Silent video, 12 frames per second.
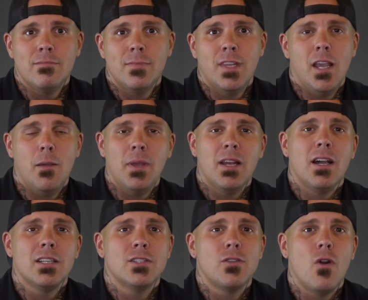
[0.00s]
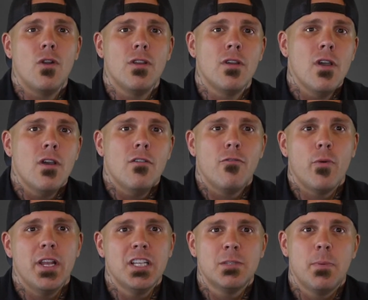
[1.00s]
Tammy and I started
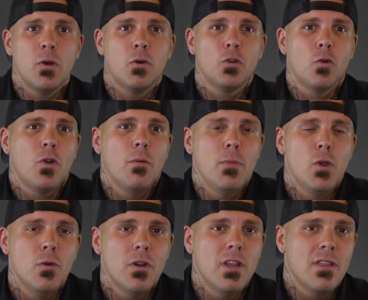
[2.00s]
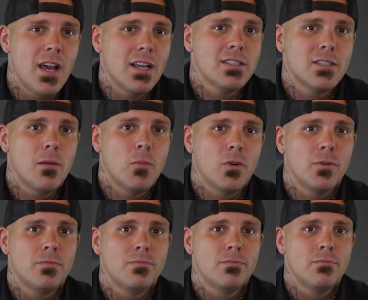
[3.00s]
Free Spiritual Community that summer.
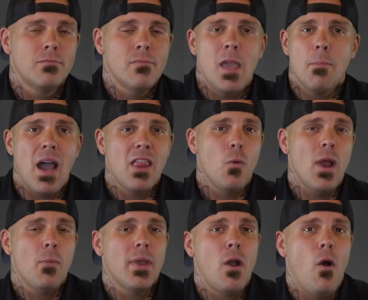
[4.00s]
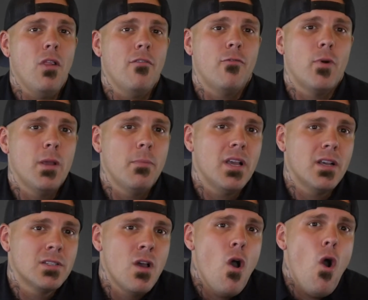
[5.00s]
And by the way, we call it free
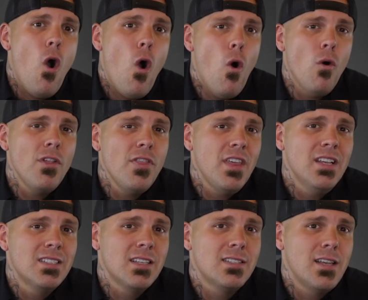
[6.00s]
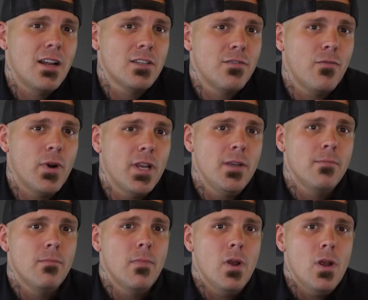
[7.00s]
because all the things that set us free,
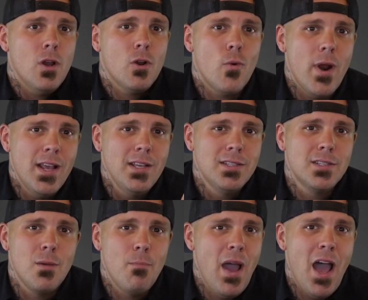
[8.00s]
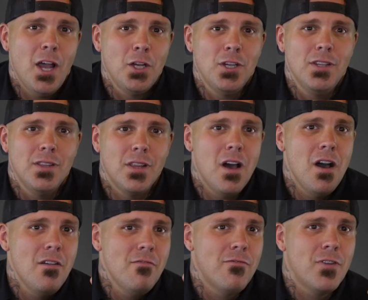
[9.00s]
grace, compassion,
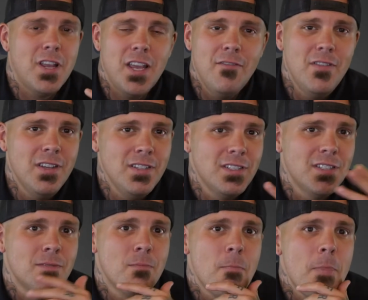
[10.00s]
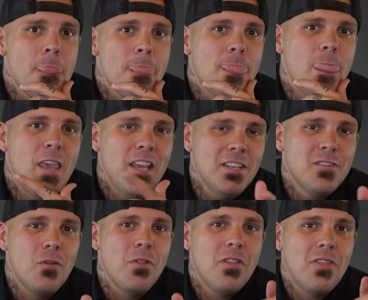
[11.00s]
love, forgiveness, these
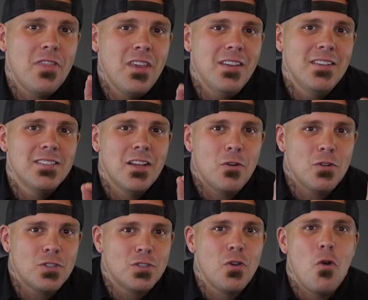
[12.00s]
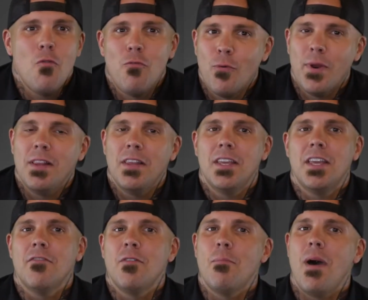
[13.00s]
are the things that are so freely
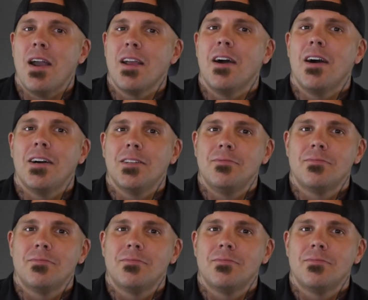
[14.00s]
given by God.